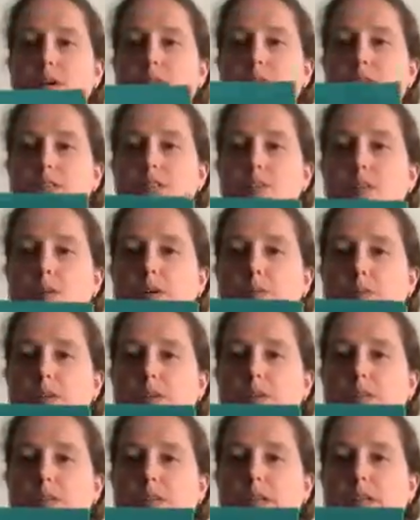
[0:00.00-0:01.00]
this one
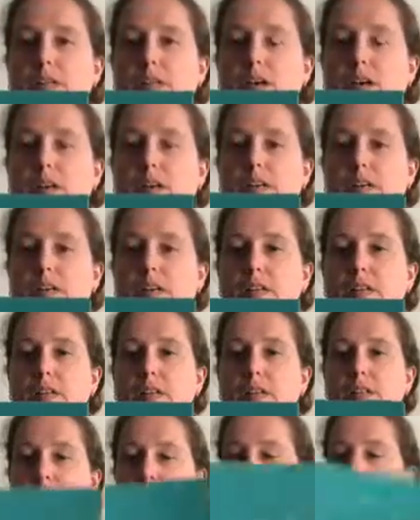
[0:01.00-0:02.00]
perfect on the
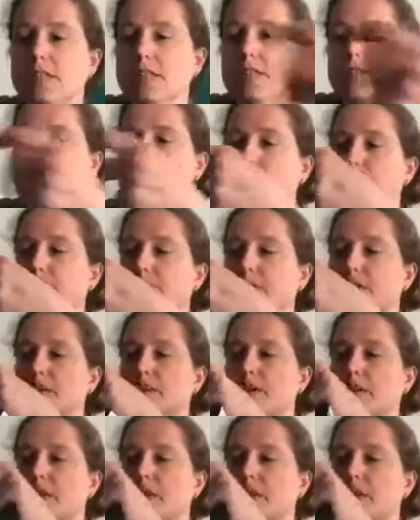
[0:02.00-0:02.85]
designs, because you could put